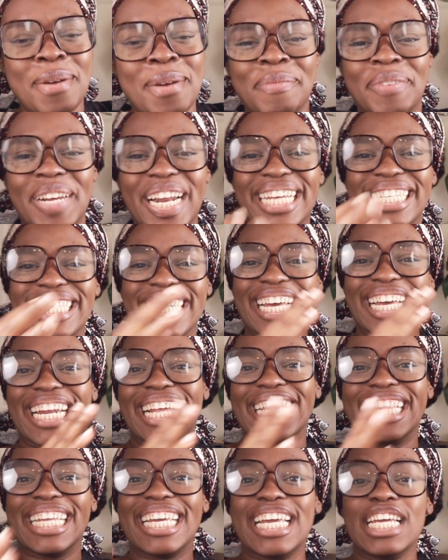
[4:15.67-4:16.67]
But is it going
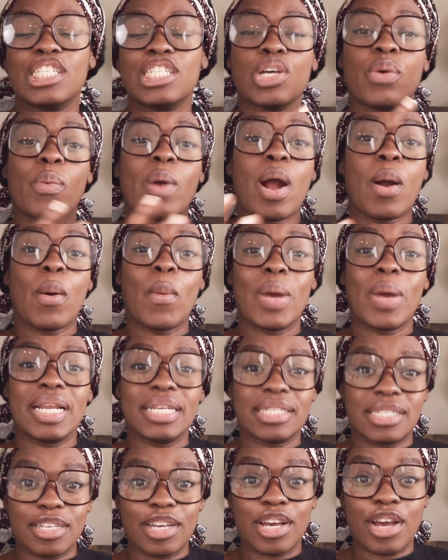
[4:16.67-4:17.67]
to lead to where I want
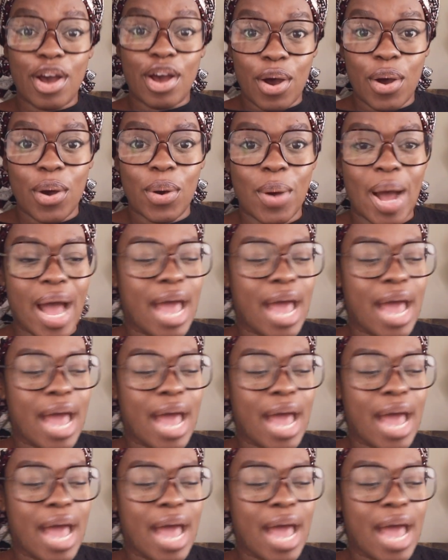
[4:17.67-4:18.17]
it to go?